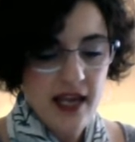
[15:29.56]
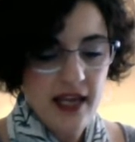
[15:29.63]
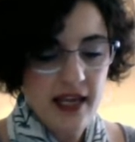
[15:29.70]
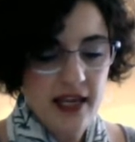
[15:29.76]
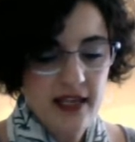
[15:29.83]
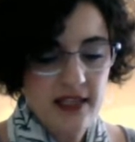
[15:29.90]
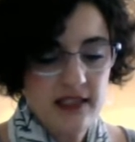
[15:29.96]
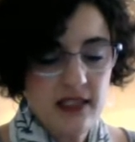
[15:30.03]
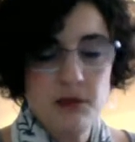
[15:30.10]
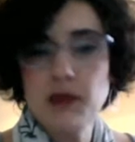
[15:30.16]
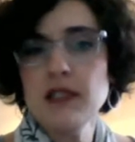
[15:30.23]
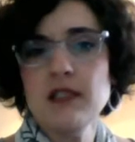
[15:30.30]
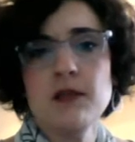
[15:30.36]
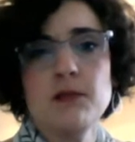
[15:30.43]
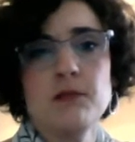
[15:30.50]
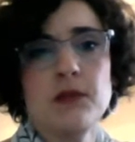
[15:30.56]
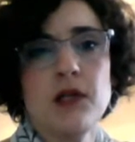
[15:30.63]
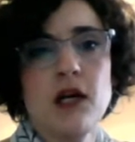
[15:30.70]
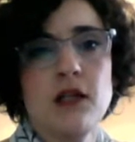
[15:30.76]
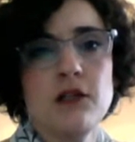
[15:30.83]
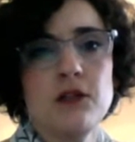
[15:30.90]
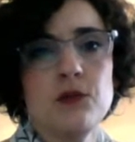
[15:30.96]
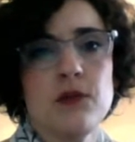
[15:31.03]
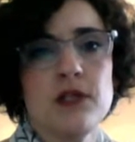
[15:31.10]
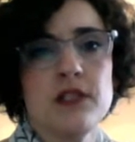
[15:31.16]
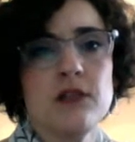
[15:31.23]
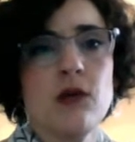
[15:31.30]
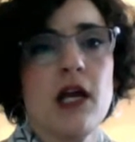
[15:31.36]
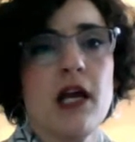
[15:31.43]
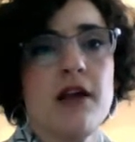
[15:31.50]
And I made some colored ones.
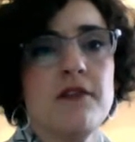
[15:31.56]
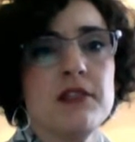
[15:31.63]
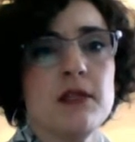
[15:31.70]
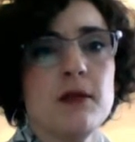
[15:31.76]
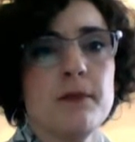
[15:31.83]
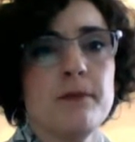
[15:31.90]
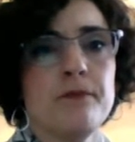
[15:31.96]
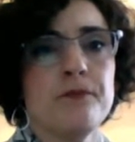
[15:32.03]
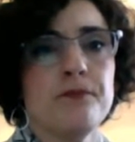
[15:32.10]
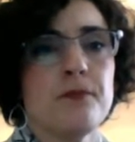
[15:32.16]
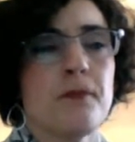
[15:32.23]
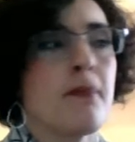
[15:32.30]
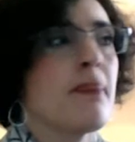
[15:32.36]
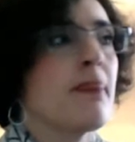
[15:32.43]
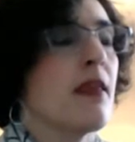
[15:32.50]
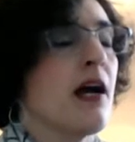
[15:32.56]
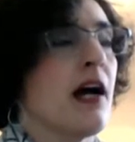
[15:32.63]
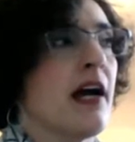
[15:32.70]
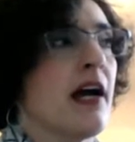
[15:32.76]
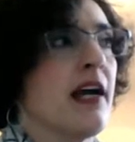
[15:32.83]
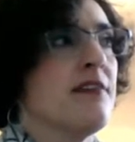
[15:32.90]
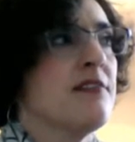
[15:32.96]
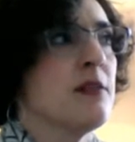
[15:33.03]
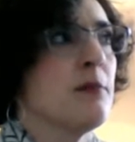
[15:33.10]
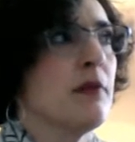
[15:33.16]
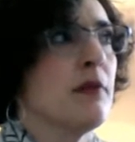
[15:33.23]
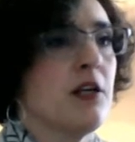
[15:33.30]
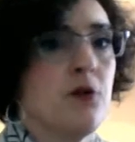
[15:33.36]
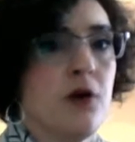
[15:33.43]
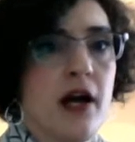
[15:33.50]
Well, I have some
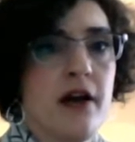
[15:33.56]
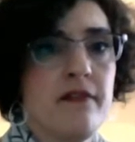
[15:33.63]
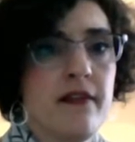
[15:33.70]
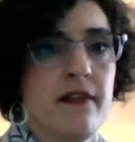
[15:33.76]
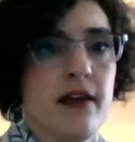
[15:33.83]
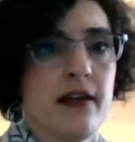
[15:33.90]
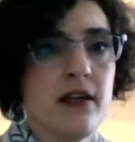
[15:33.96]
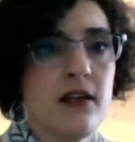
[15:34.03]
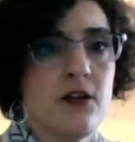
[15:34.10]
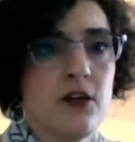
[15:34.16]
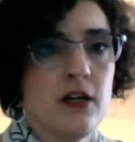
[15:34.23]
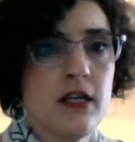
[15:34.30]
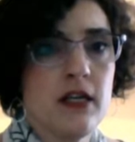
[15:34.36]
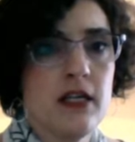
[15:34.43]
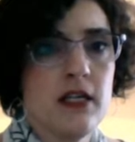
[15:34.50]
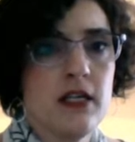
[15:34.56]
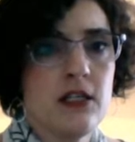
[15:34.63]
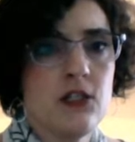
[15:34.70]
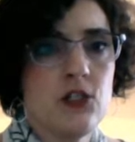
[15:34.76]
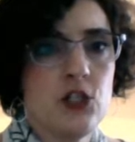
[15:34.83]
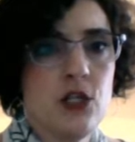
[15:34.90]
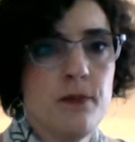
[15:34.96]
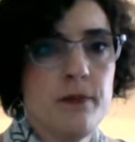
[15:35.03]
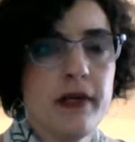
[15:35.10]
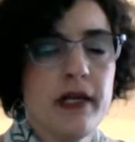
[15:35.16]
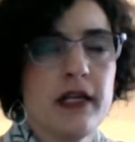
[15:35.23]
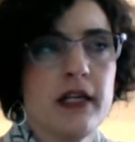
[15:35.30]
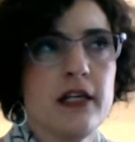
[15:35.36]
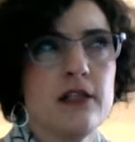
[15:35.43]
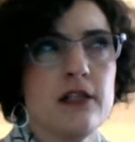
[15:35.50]
like graphite gray sheep,
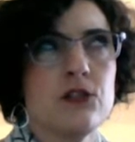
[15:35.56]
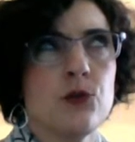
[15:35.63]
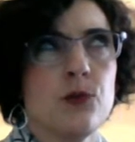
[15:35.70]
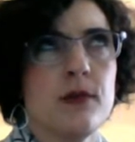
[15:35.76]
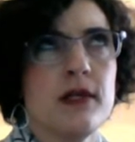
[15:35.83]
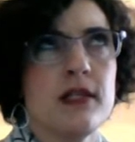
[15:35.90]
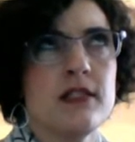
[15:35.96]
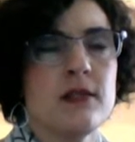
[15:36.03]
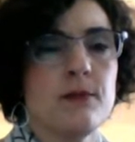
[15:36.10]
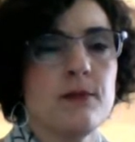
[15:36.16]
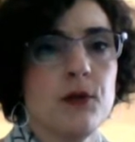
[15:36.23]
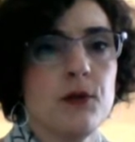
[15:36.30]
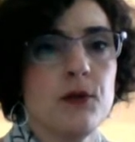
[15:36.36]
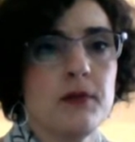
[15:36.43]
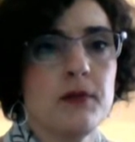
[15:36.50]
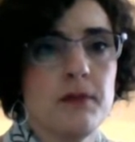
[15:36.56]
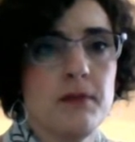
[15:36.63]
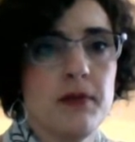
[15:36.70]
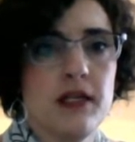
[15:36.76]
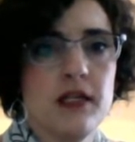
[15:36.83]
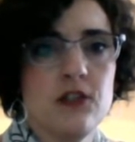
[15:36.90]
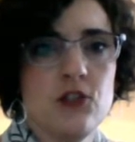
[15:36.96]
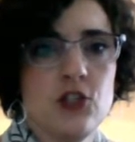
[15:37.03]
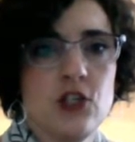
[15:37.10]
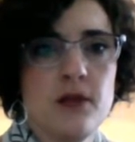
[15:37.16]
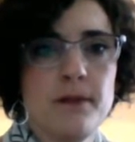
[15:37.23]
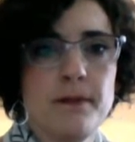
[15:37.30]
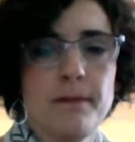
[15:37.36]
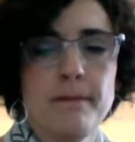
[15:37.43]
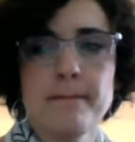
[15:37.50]
and I also made some purpley pink sheep.
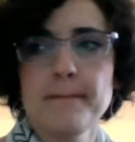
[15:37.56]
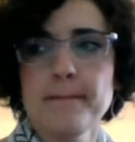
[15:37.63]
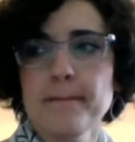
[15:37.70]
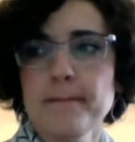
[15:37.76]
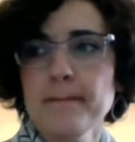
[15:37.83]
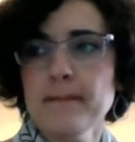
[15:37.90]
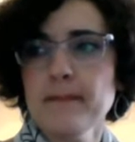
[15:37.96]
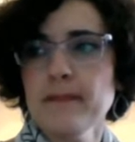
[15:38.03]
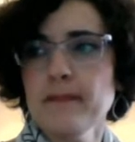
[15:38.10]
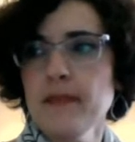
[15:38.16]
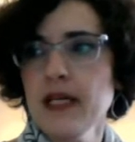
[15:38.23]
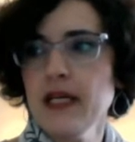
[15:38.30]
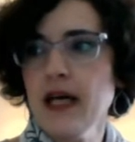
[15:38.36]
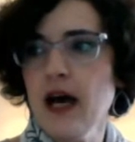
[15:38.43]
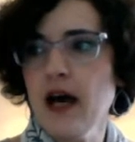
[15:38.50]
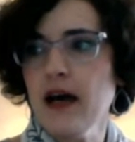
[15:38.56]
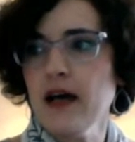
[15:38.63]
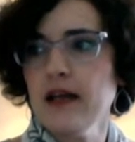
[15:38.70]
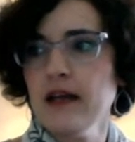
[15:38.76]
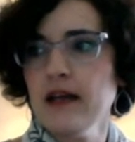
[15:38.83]
Mika.